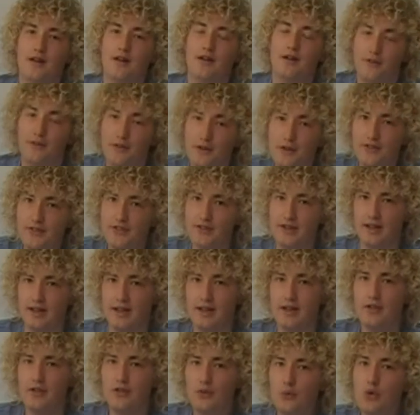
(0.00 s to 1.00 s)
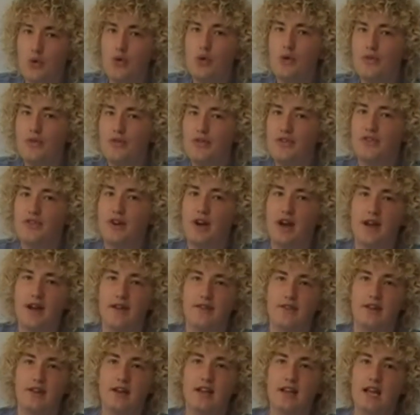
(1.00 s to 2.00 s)
Firstly, the Royal
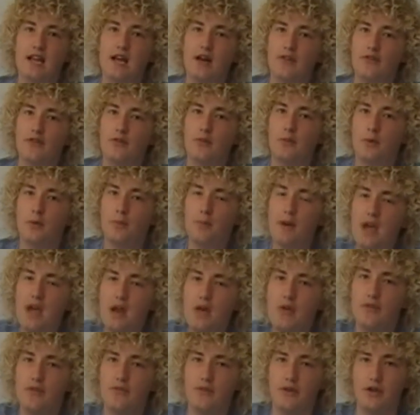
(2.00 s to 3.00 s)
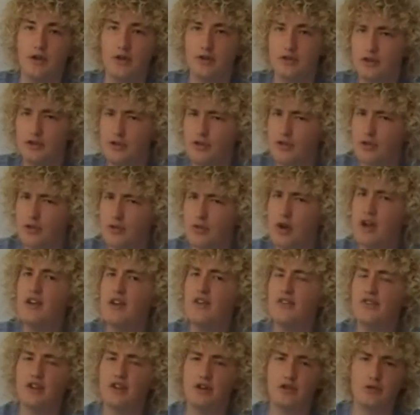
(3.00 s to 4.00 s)
Society allowed for more peer review due to the greater
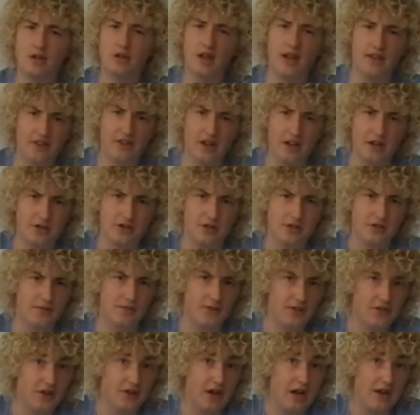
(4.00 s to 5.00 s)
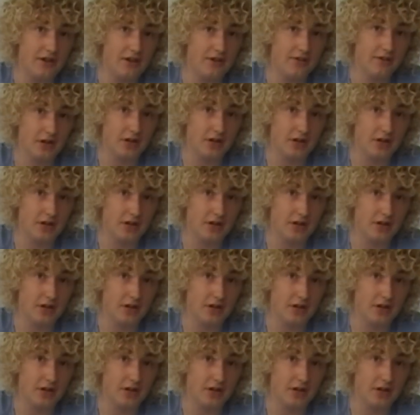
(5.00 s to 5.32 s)
centralisation of the scientific